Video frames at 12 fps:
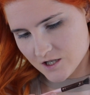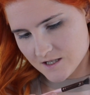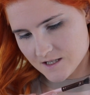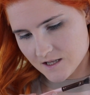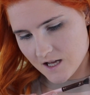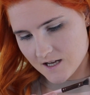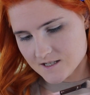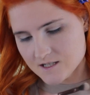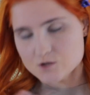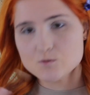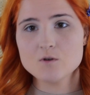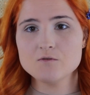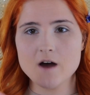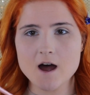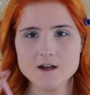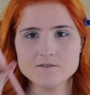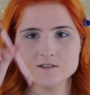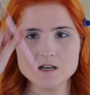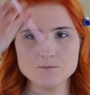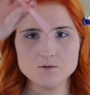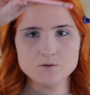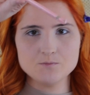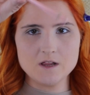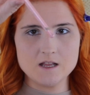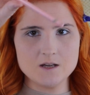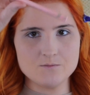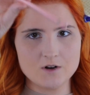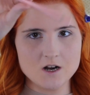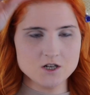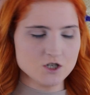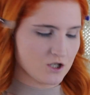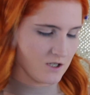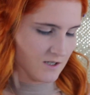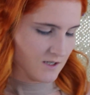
It's a Luxie 205 tapered blending brush.